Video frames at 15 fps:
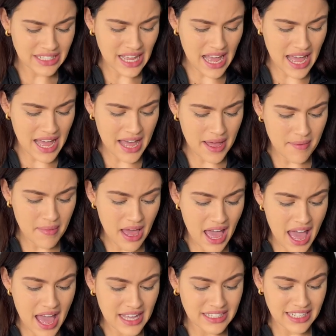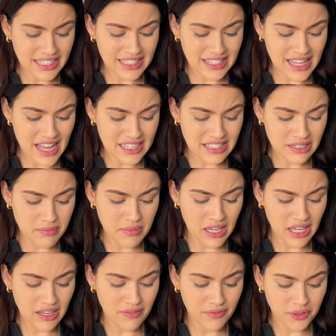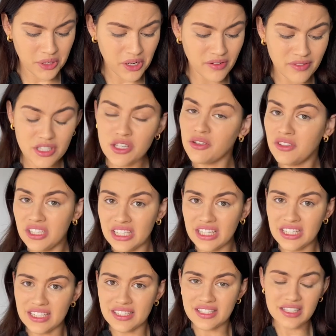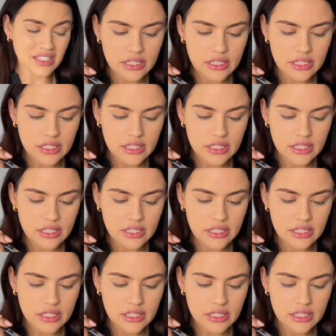and it's lasted me for over 2 years.